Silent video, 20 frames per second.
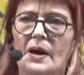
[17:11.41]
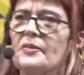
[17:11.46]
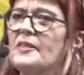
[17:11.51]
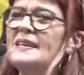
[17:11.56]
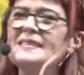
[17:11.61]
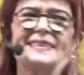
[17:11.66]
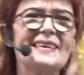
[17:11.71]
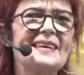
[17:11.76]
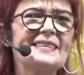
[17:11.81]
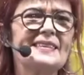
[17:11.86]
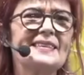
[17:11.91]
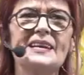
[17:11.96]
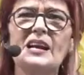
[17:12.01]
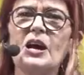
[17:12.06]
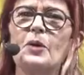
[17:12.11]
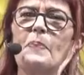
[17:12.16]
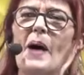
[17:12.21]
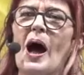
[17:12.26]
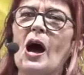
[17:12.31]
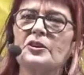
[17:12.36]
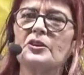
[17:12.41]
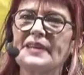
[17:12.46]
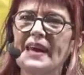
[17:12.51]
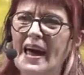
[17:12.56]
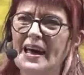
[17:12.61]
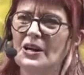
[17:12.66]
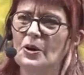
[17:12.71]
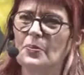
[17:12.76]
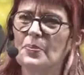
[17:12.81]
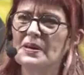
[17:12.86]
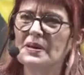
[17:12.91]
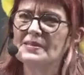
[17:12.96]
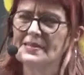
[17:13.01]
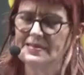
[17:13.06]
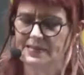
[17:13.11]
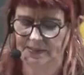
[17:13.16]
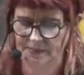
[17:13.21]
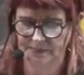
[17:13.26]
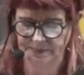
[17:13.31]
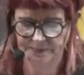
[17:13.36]
This isn't about
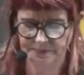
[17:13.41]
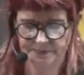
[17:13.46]
cannabis,